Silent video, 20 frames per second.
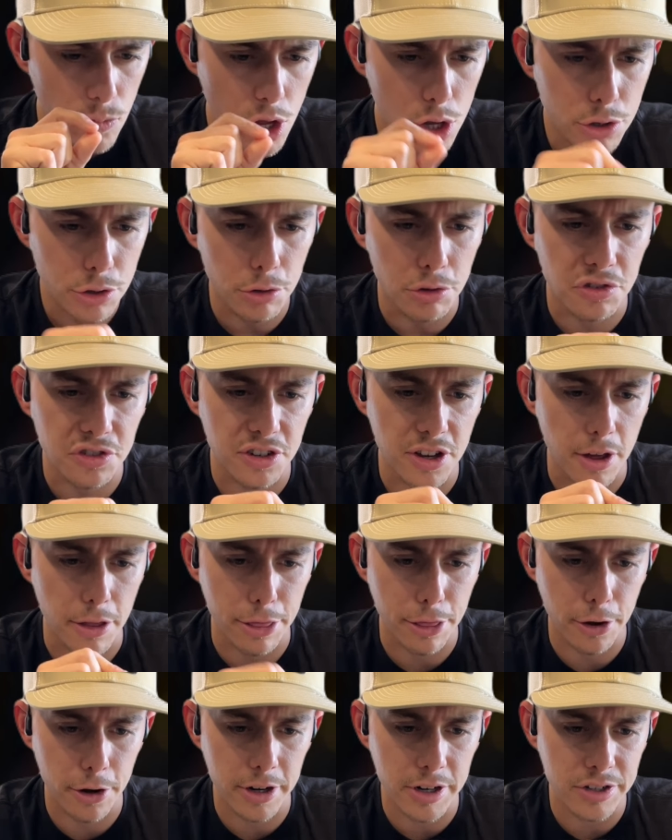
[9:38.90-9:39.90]
you'll see a
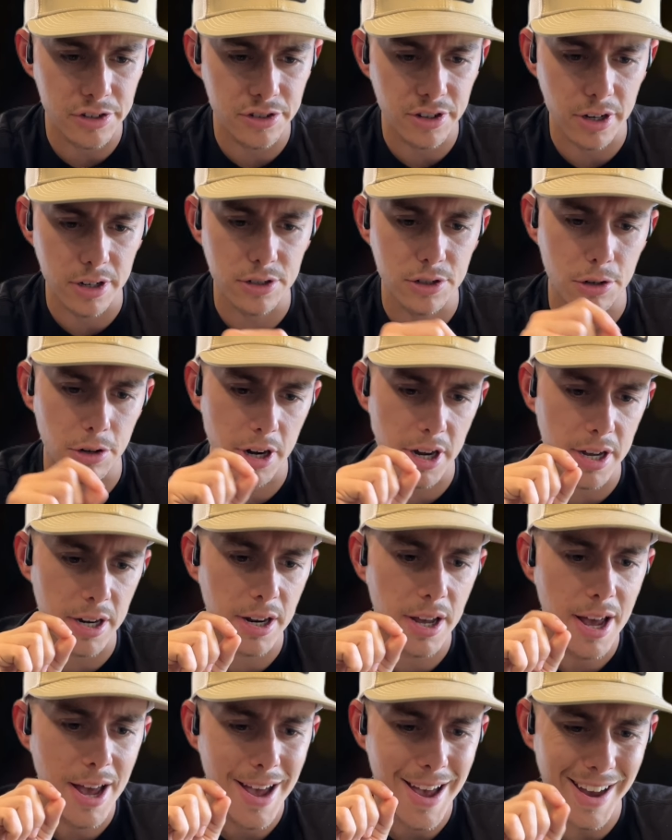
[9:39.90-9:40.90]
36 grit,
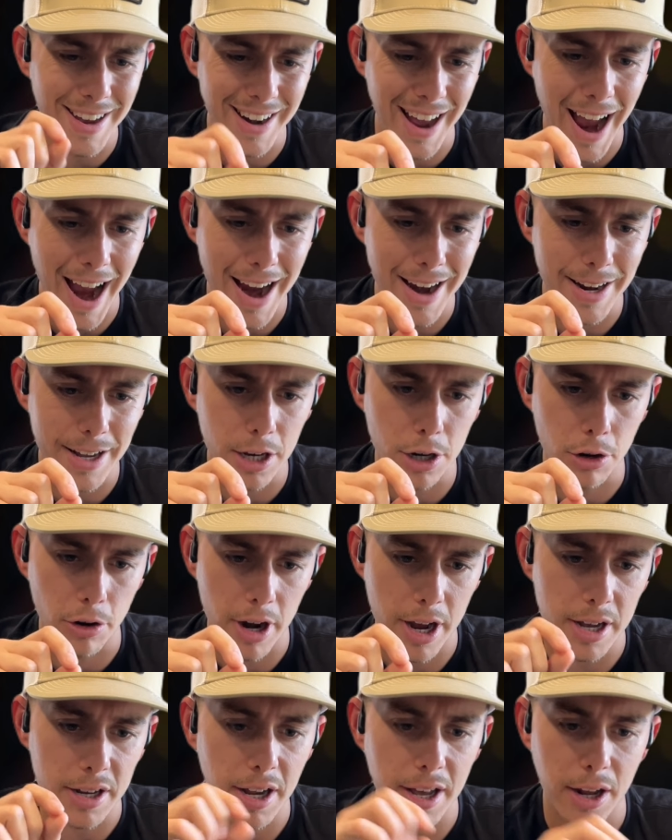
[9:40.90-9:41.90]
an 80
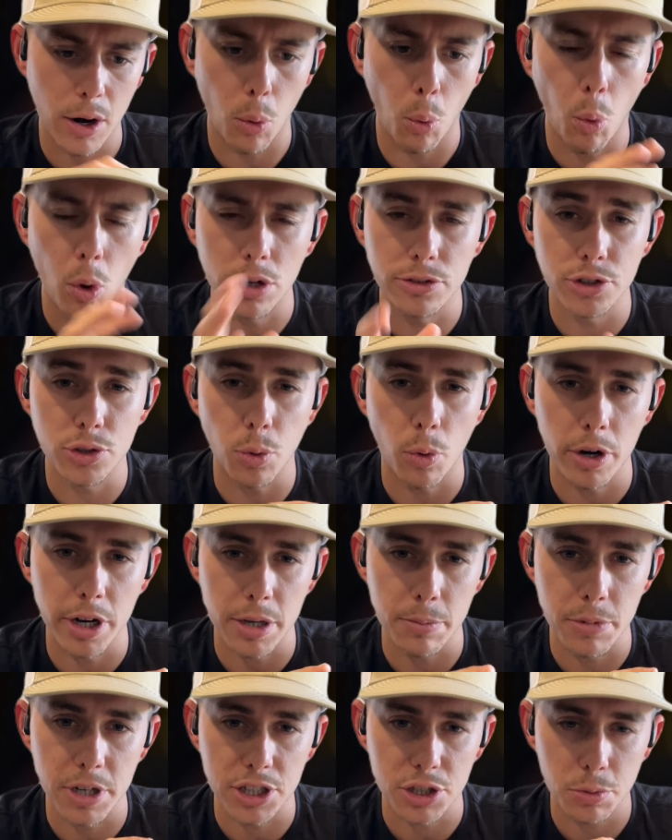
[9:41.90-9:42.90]
grit, and a 120
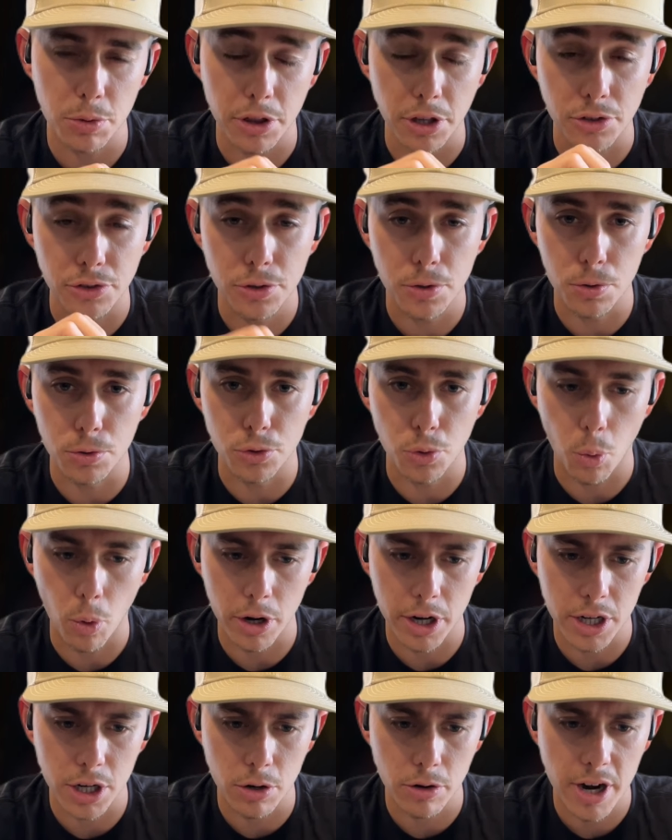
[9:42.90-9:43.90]
mixed with a
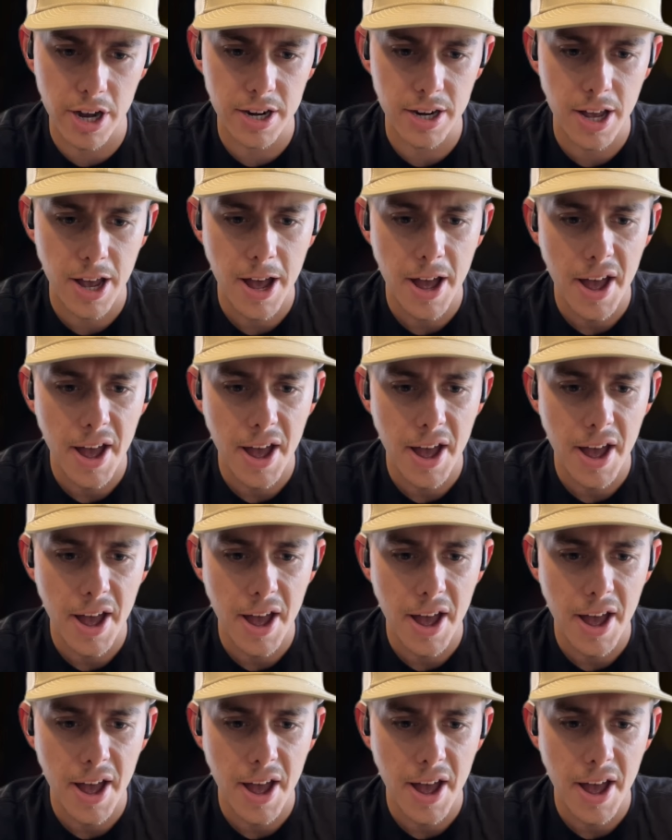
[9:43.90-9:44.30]
220 grit.